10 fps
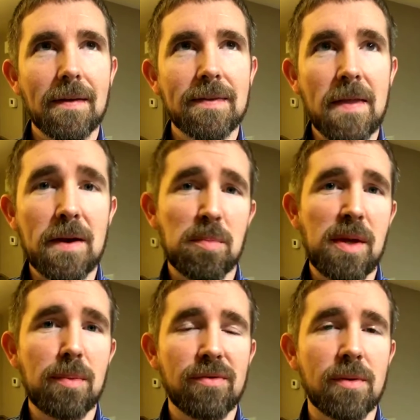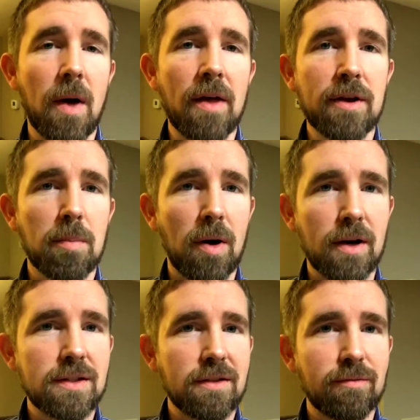then there are people from other
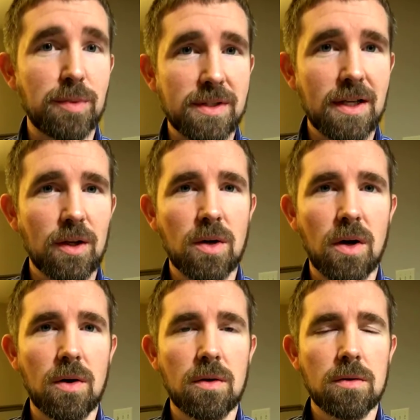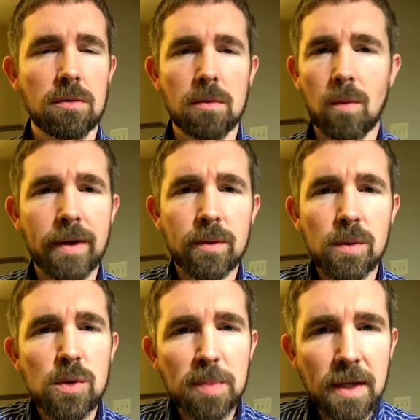parts of Brazil who go, why don't
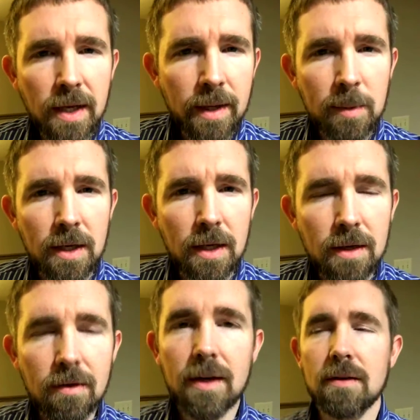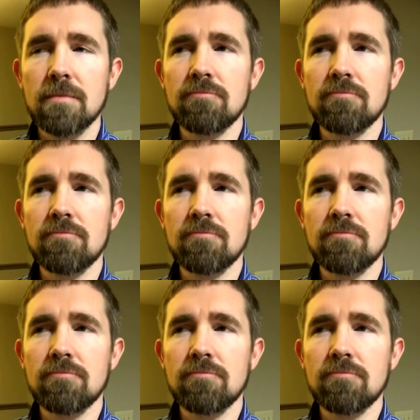you speak like me, right?